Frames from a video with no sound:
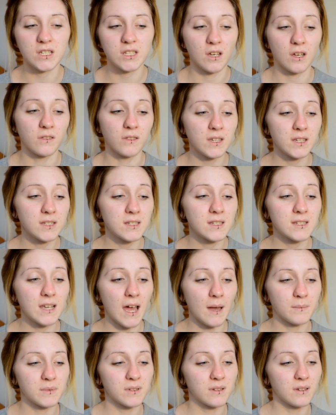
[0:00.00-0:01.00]
So this is
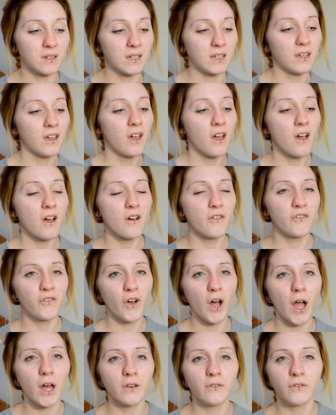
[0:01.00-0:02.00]
absolutely
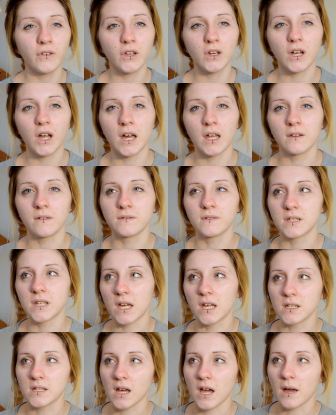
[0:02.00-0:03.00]
fine for your kind of
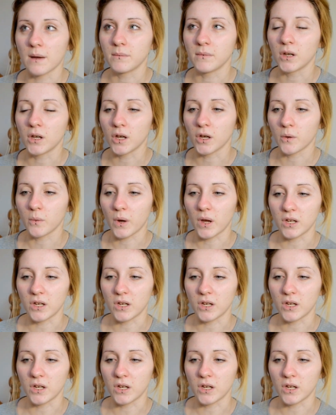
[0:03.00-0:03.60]
daytime look,